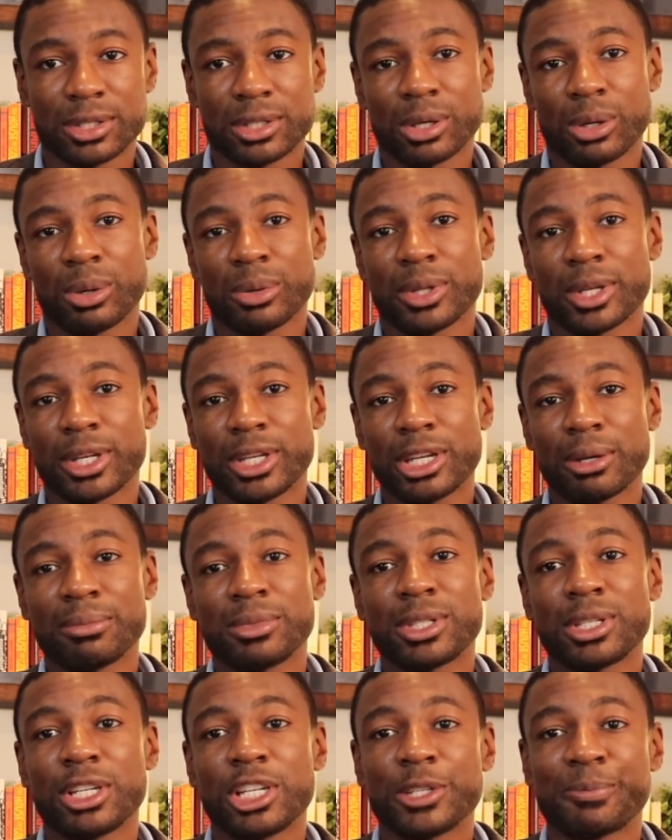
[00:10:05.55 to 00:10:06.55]
So the
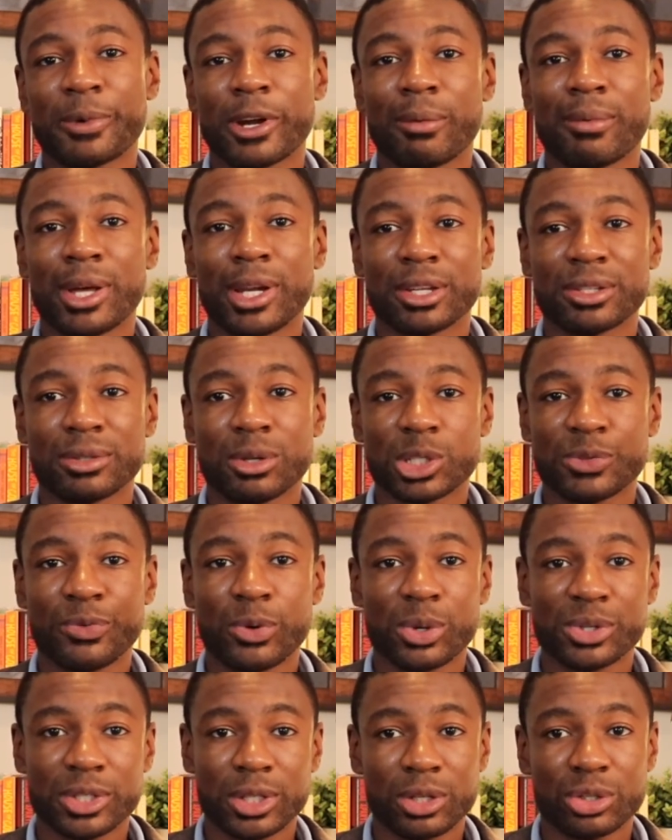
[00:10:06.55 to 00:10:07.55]
EMTs, paramedics, those
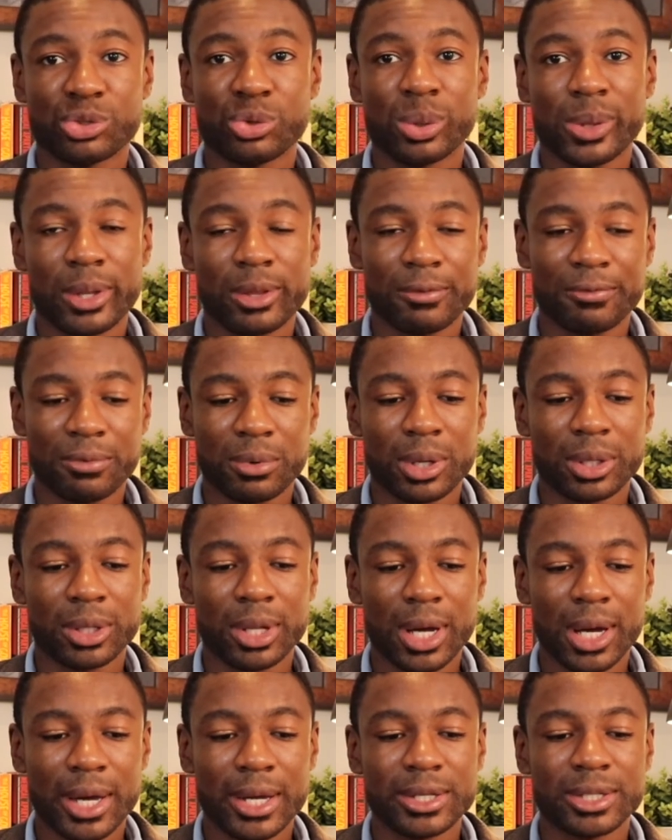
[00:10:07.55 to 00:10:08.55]
folks that are truly on the front
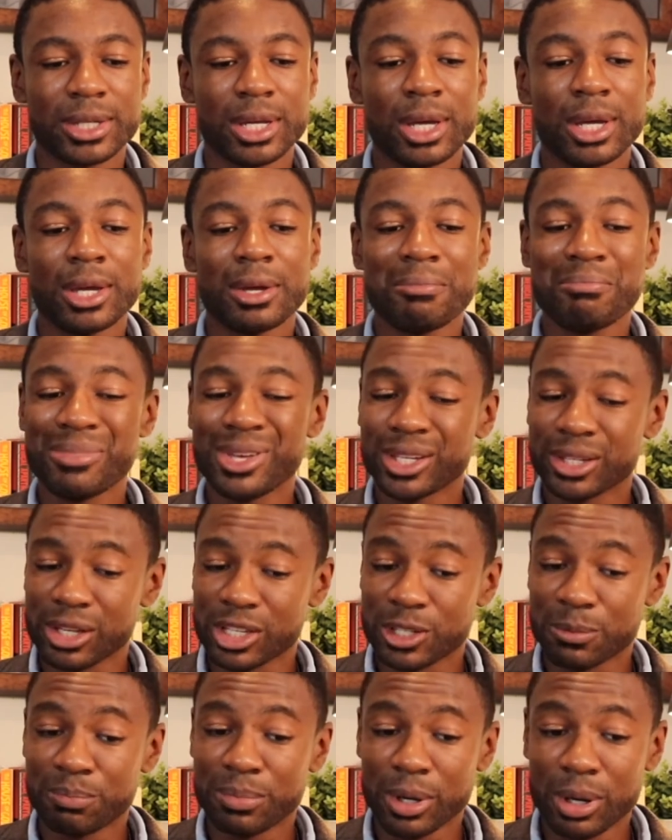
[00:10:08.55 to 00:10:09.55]
lines being
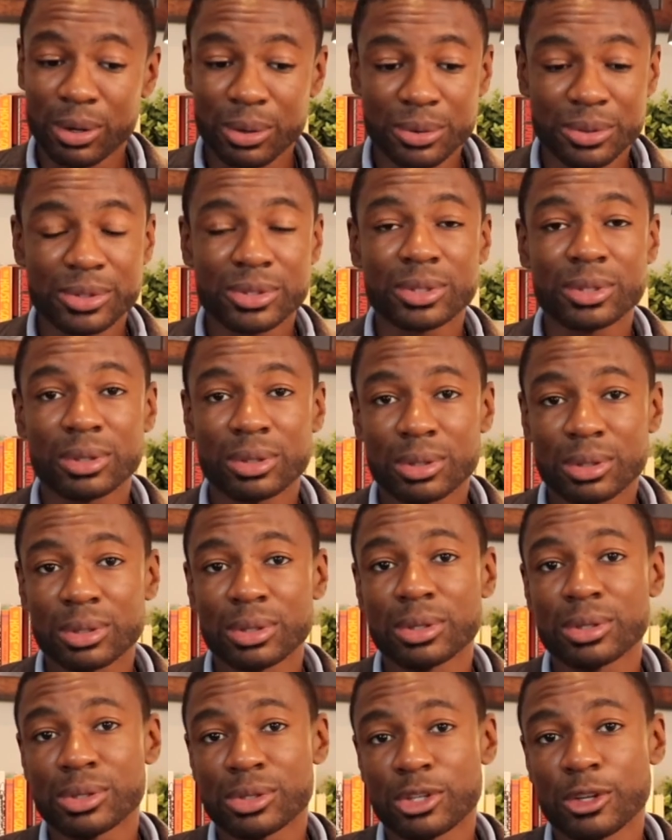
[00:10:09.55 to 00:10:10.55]
exposed
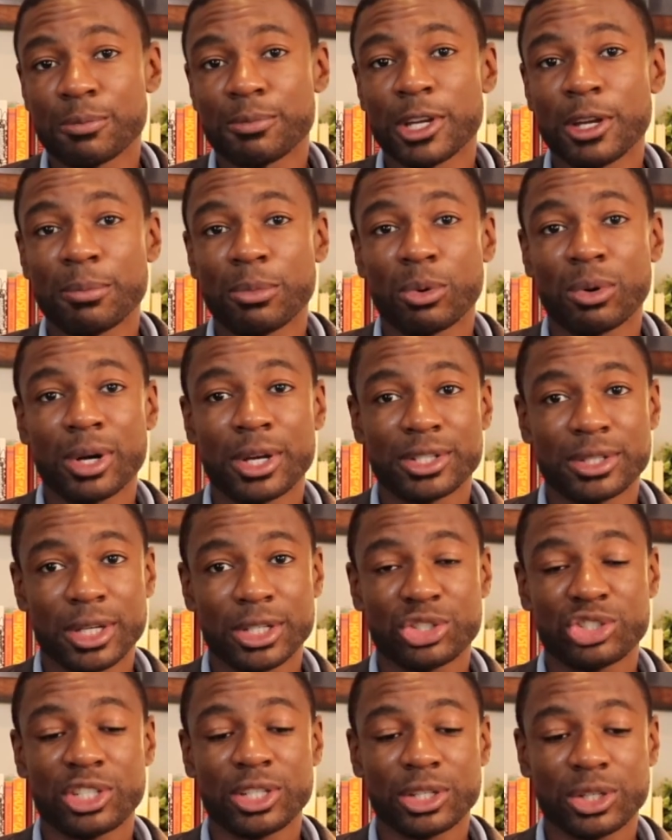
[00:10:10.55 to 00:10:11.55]
to people as
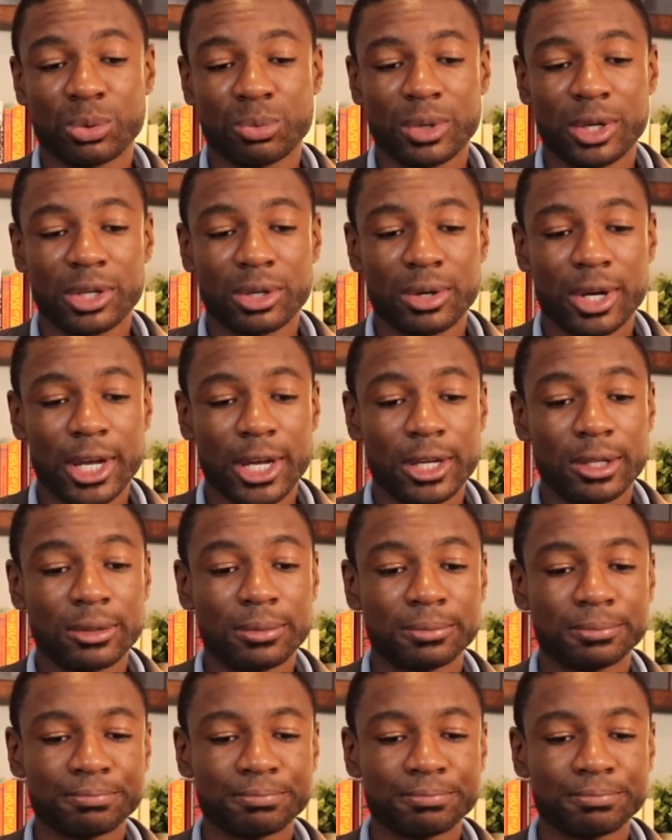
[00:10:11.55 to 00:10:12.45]
they seek to render aid.